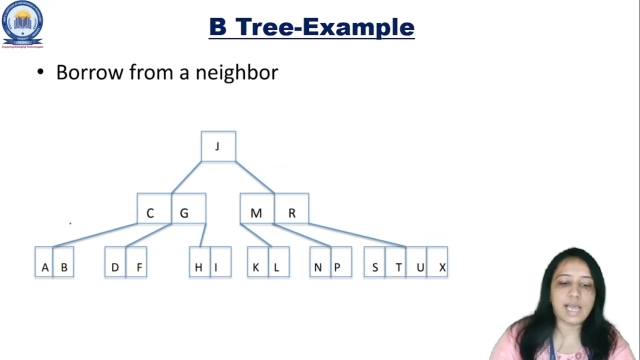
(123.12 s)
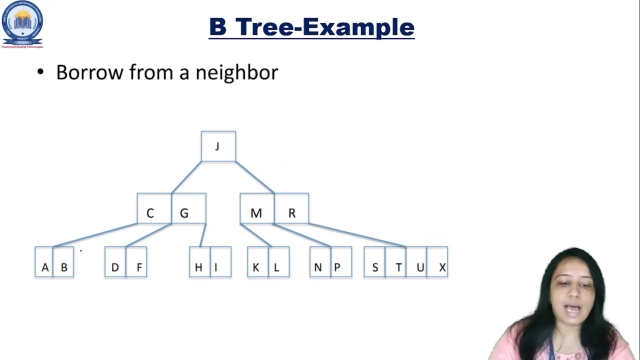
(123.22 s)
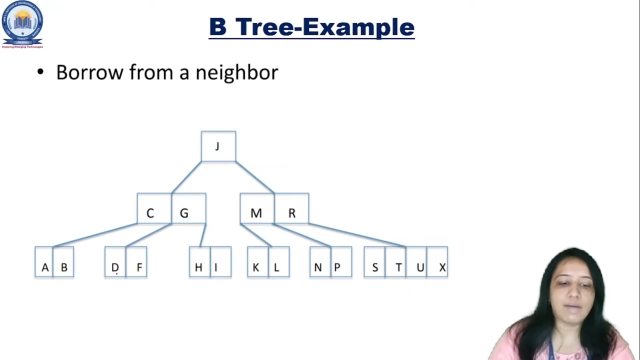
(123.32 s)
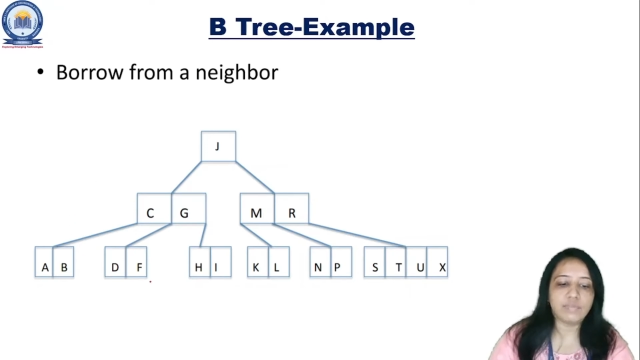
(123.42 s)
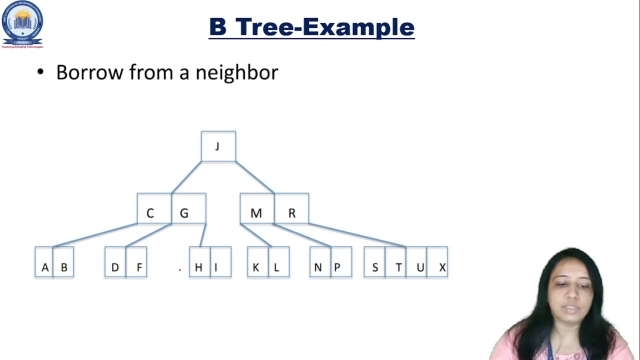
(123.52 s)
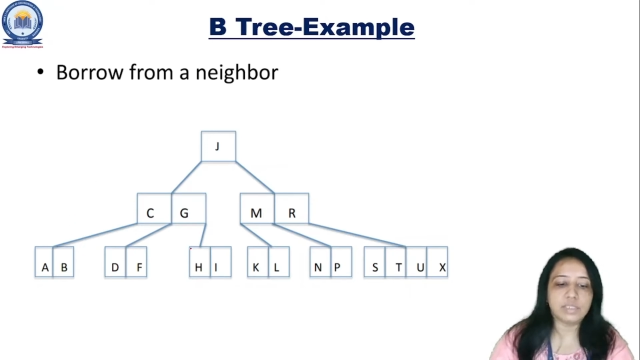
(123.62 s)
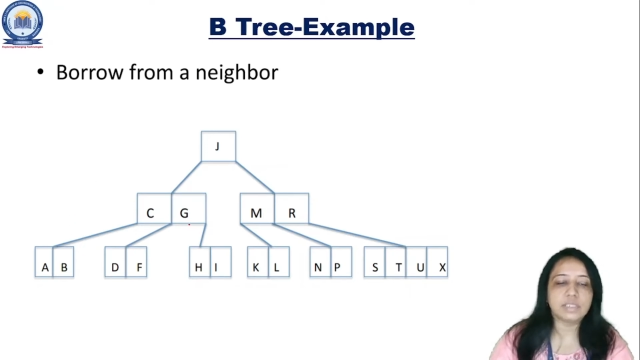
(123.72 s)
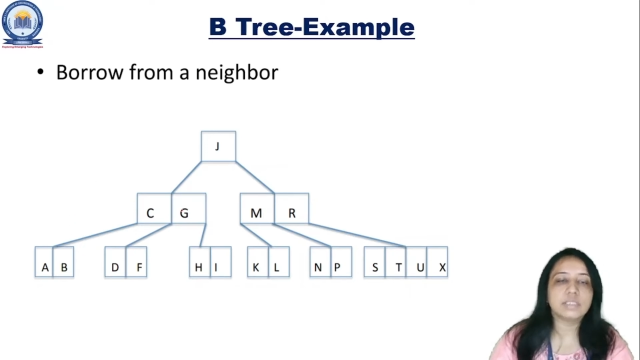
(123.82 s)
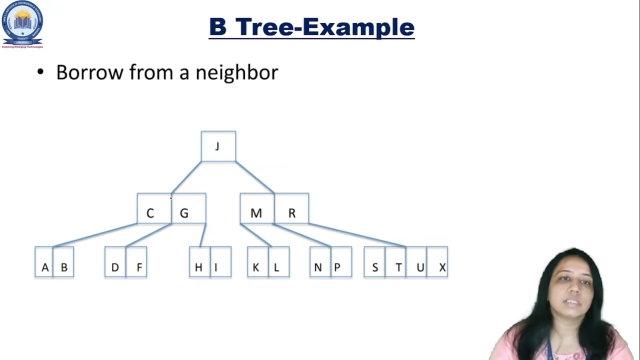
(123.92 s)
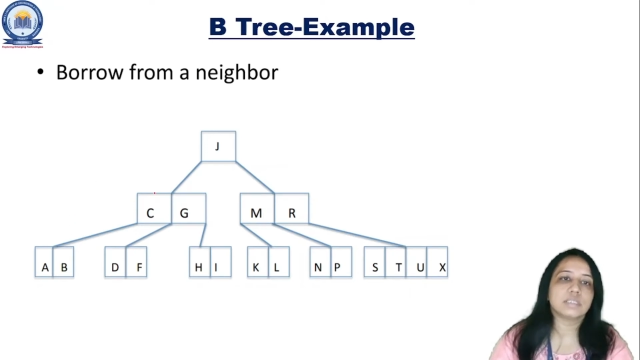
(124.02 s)

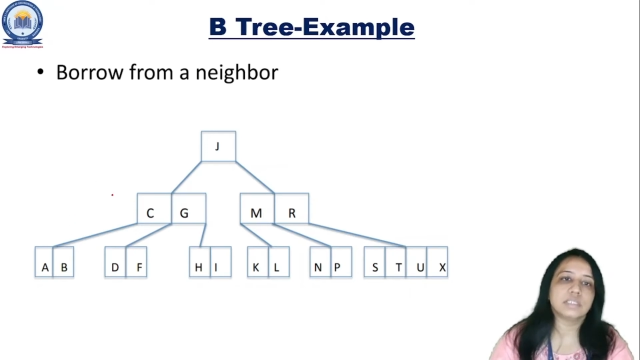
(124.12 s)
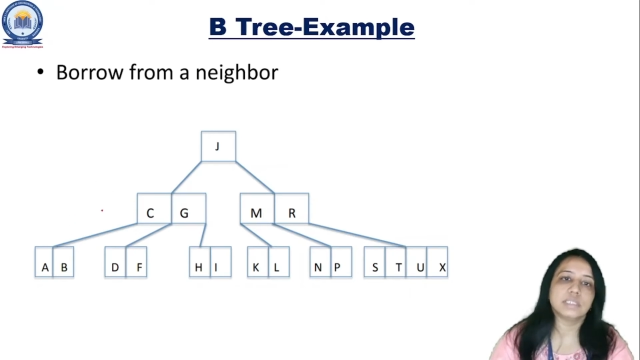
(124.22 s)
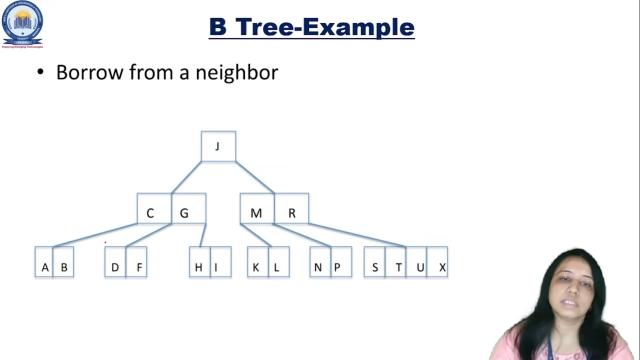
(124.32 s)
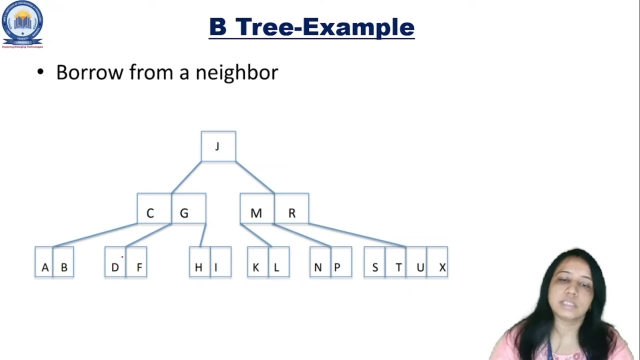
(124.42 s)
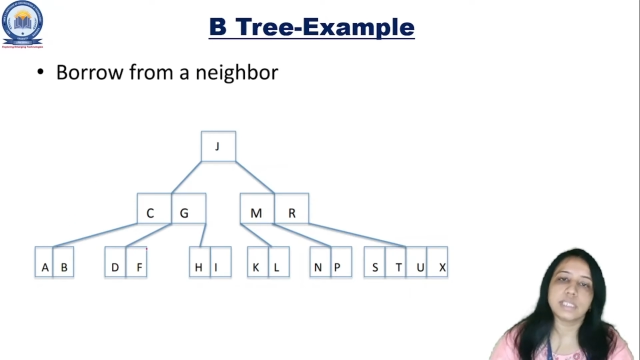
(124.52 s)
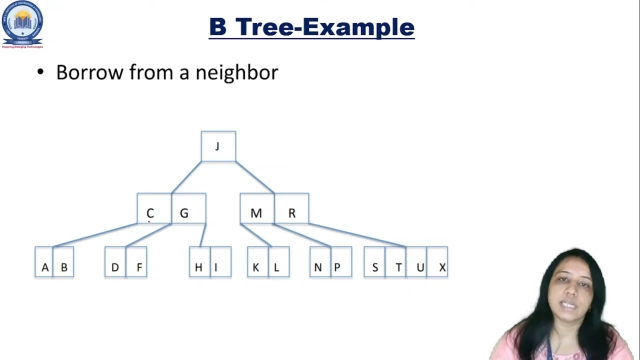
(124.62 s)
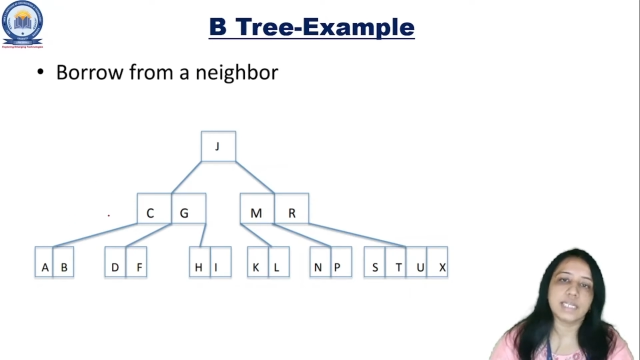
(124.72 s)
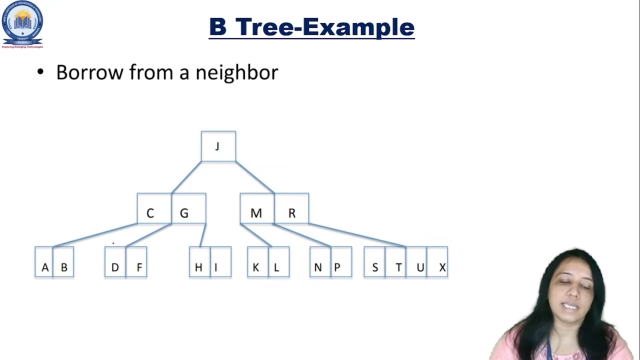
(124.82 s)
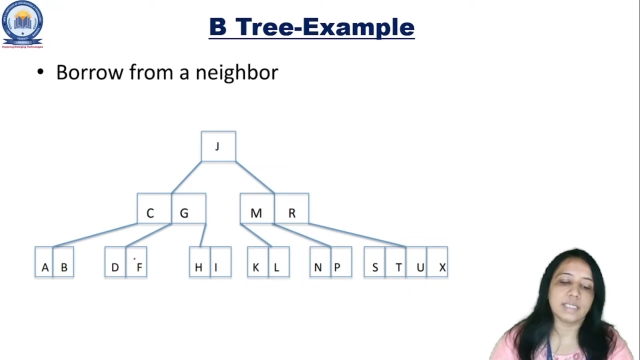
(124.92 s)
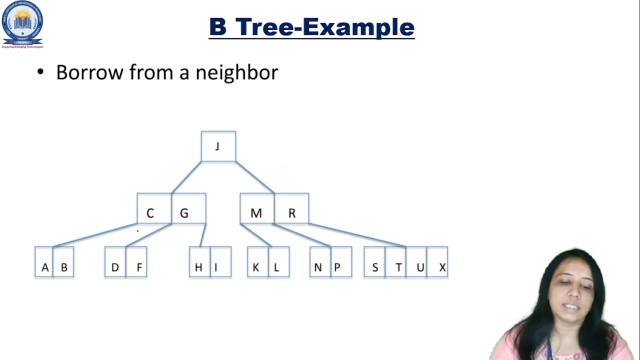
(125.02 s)
after just
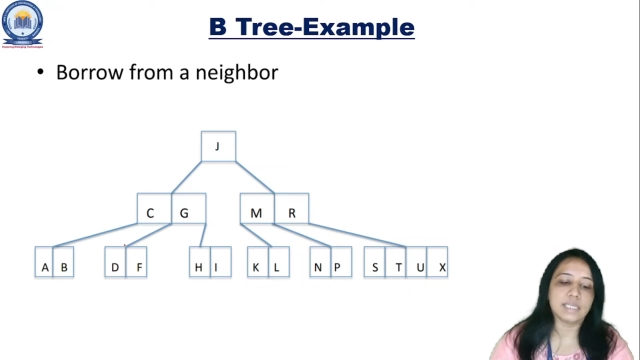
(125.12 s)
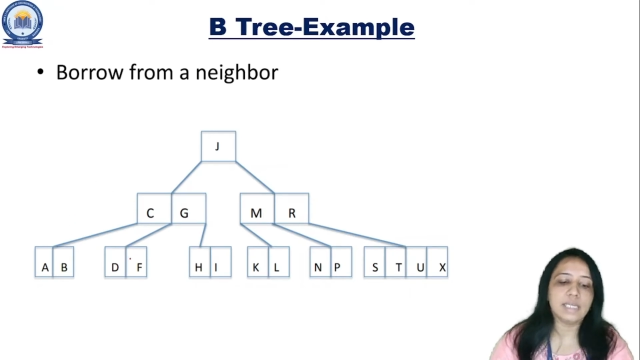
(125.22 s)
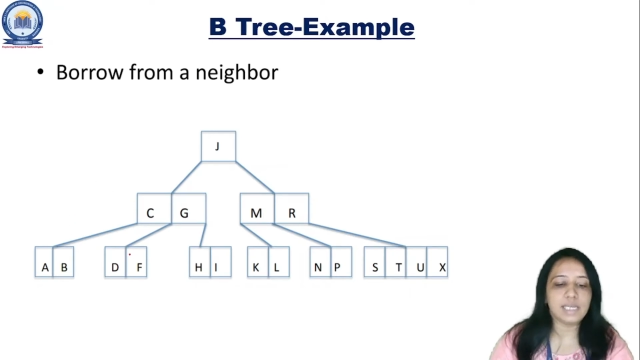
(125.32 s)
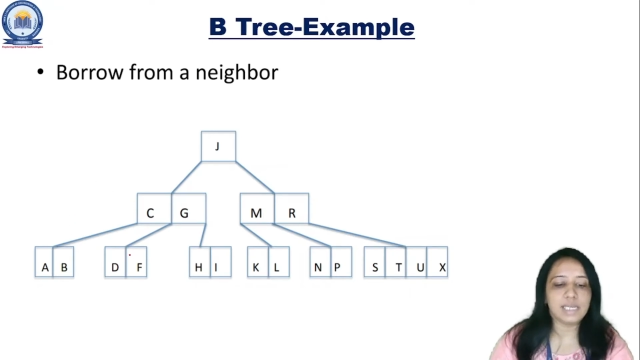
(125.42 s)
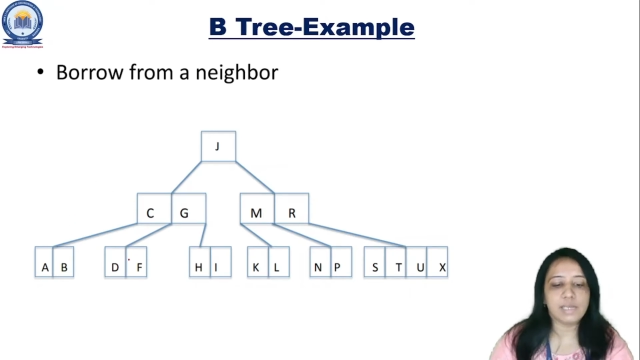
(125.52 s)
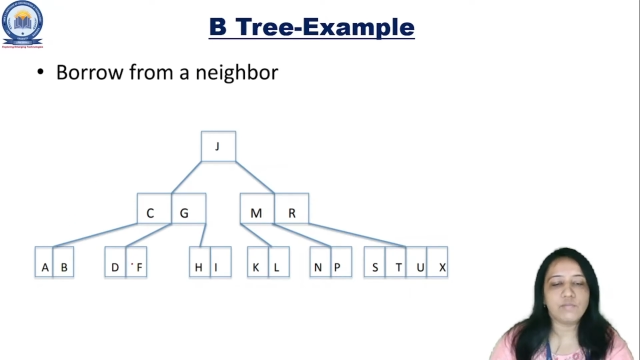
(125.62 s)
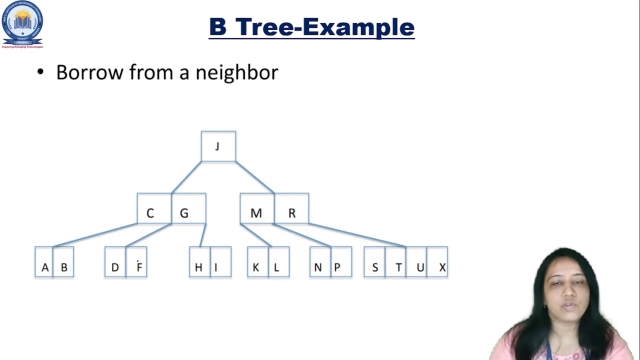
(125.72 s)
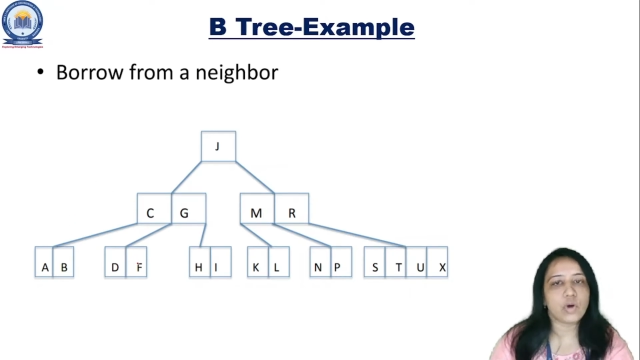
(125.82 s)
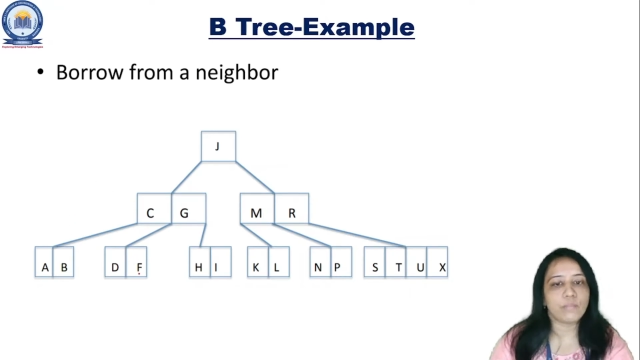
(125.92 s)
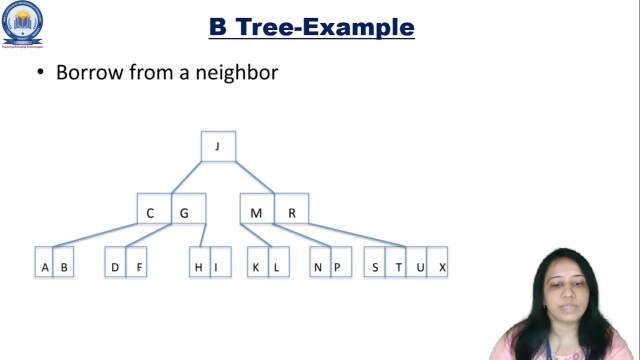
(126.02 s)
deleting the E
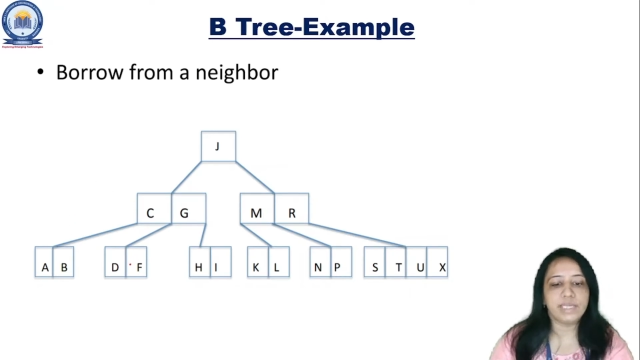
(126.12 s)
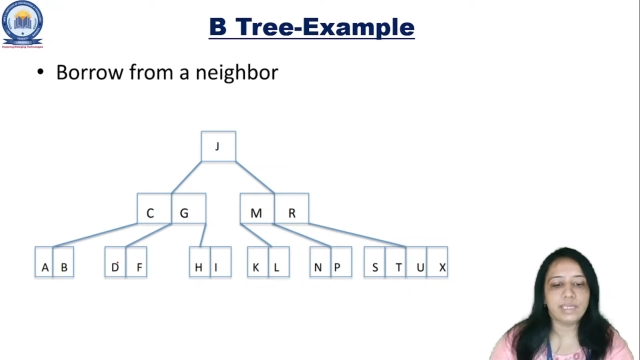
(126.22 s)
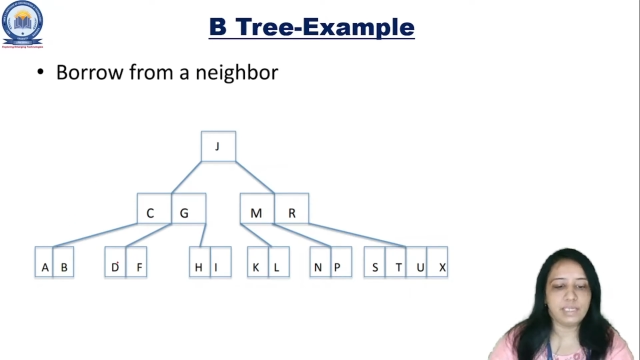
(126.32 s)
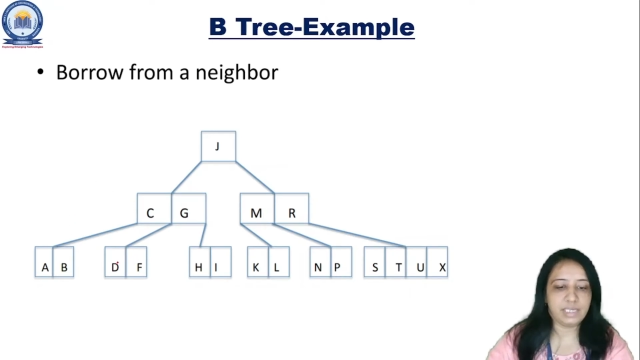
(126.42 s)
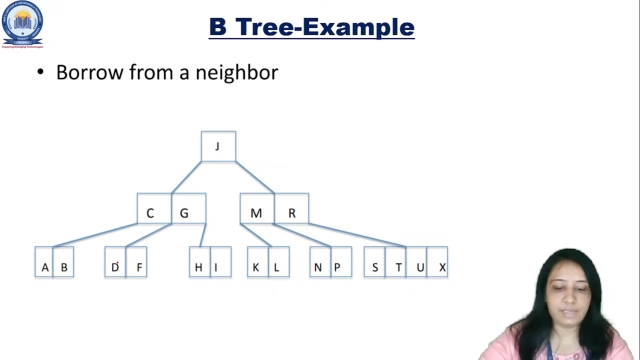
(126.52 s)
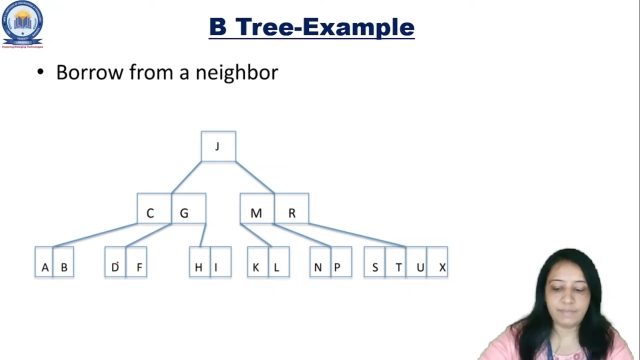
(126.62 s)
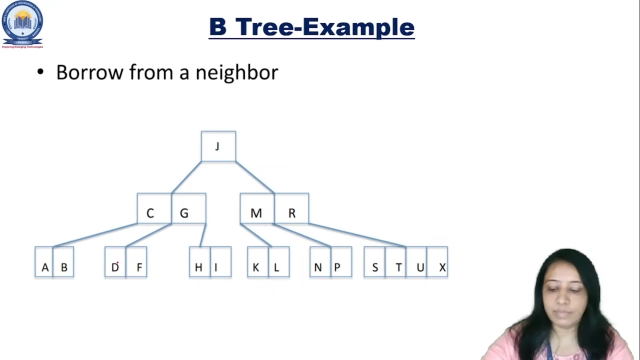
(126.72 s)
from the tree.